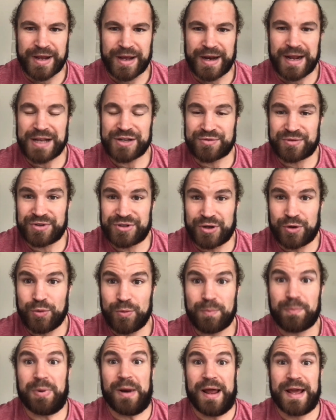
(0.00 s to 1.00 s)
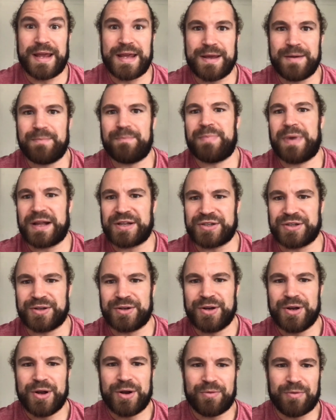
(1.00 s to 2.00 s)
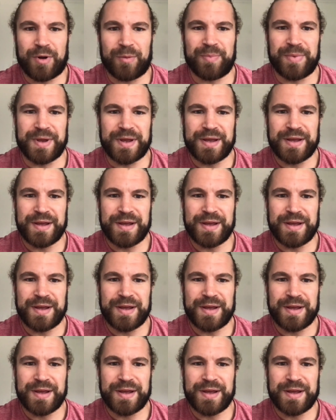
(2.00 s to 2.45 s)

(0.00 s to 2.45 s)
and as a result play better rugby.